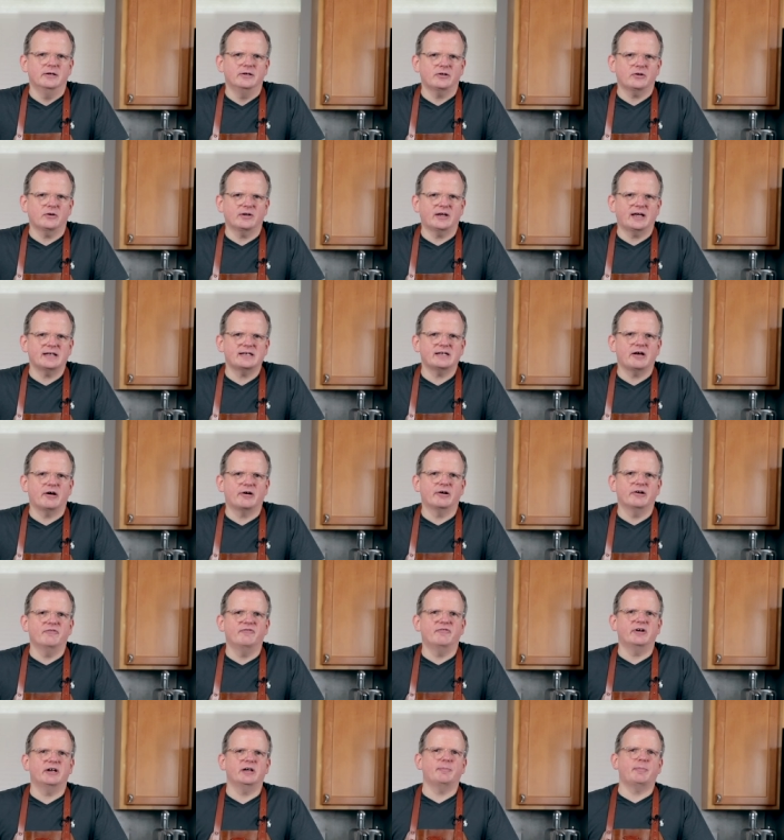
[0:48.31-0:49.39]
Croquettes are a
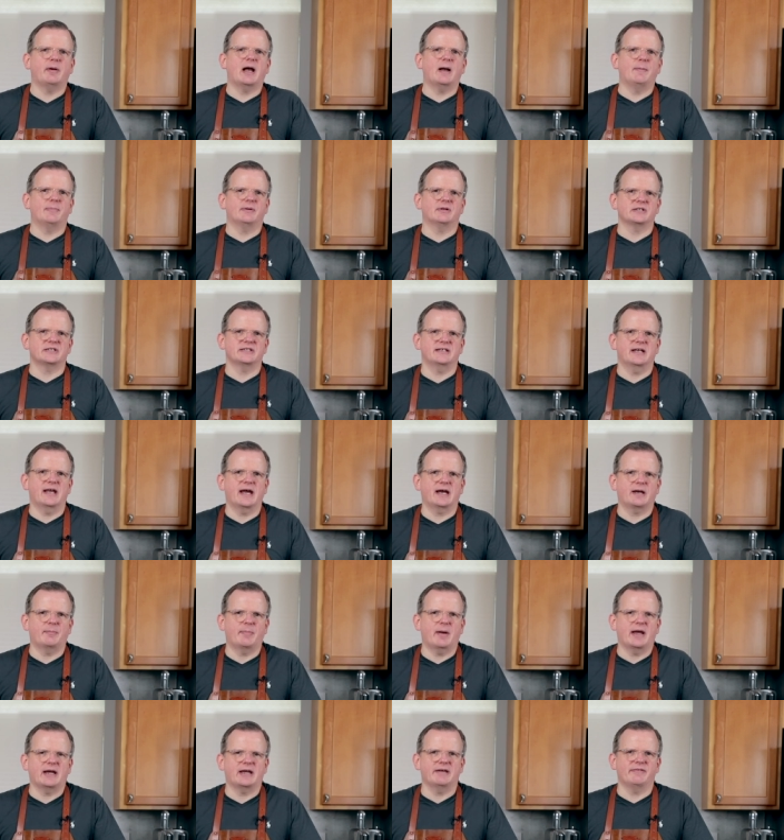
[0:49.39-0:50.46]
very popular snack
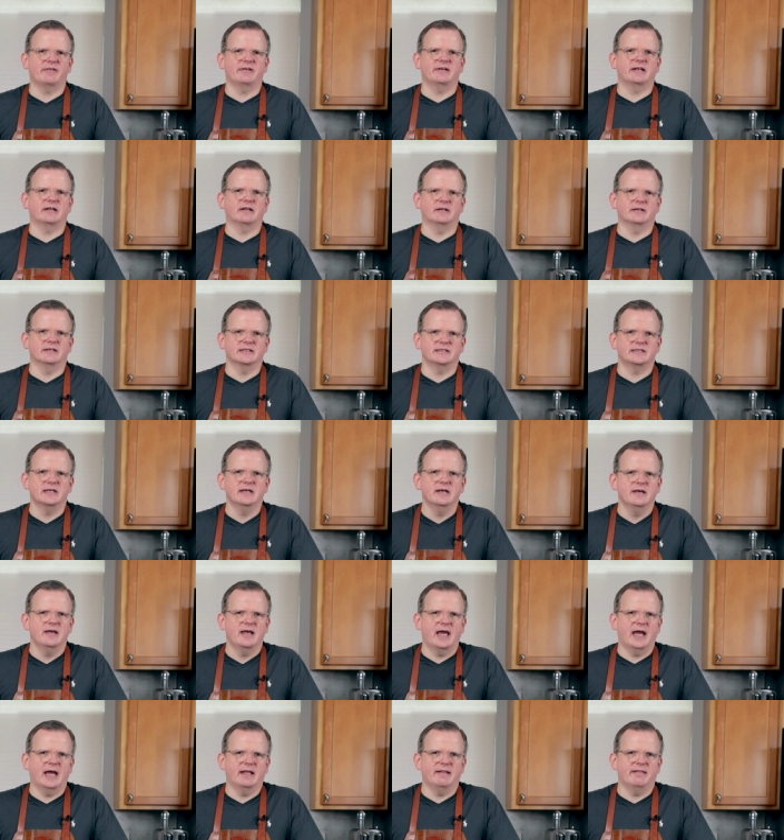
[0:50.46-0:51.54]
back in the Netherlands,
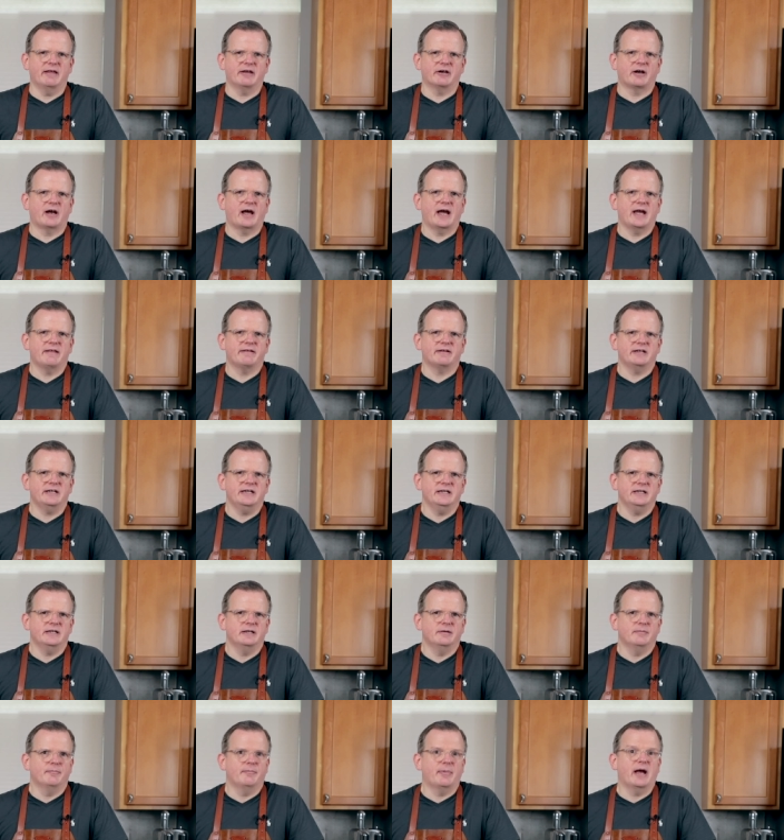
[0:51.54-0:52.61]
and they are either
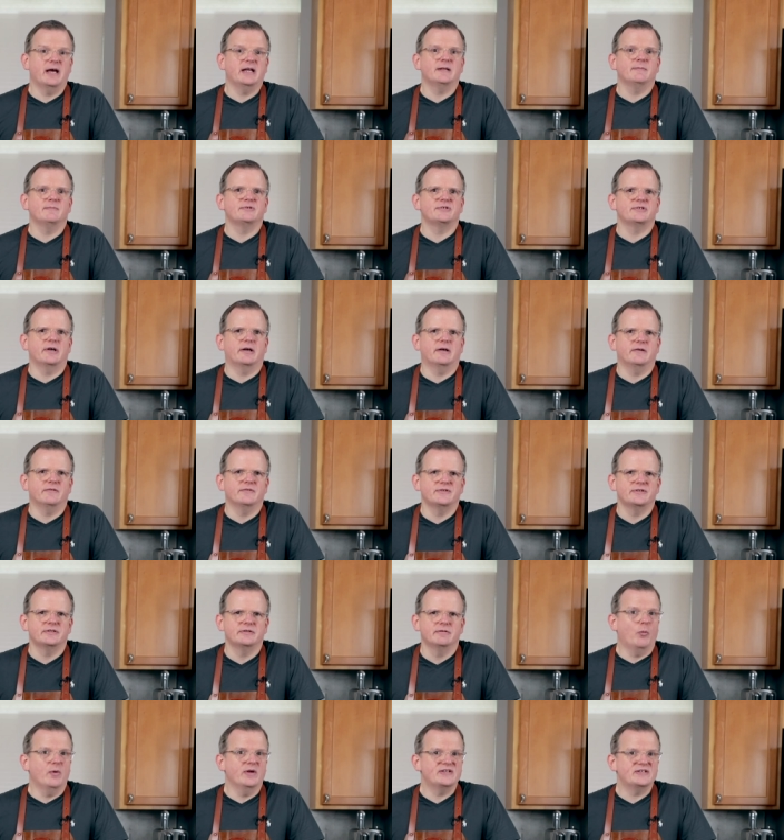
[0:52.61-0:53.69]
eaten by
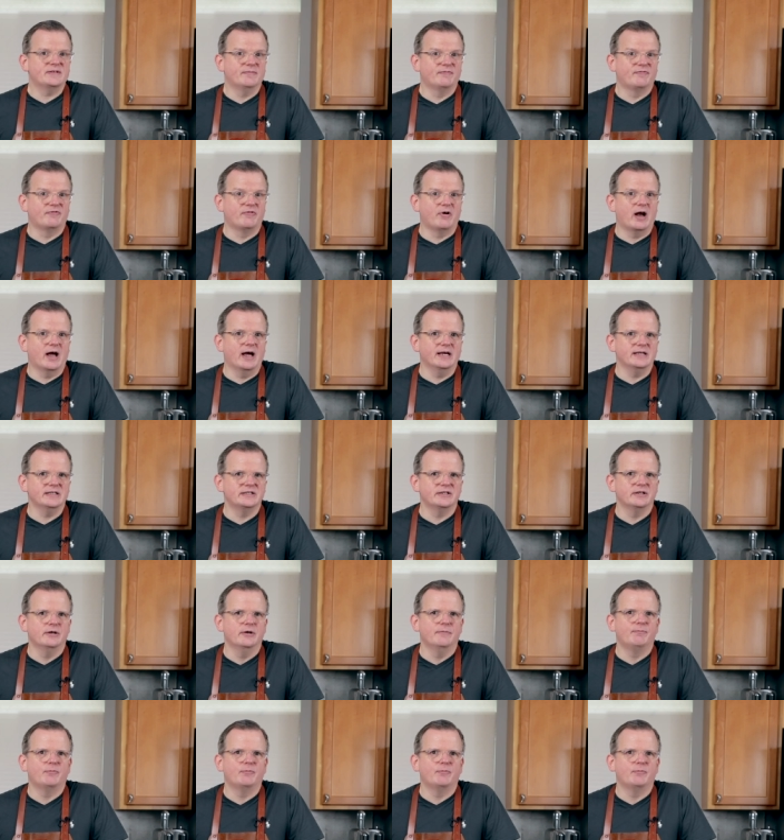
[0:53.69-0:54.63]
themselves, with some fries,